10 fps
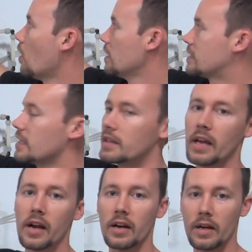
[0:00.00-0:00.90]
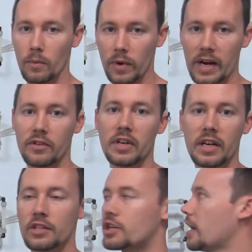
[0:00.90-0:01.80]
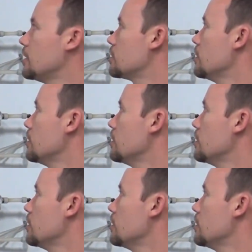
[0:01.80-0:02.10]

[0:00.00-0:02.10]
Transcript: all is in there. Whenever you need to change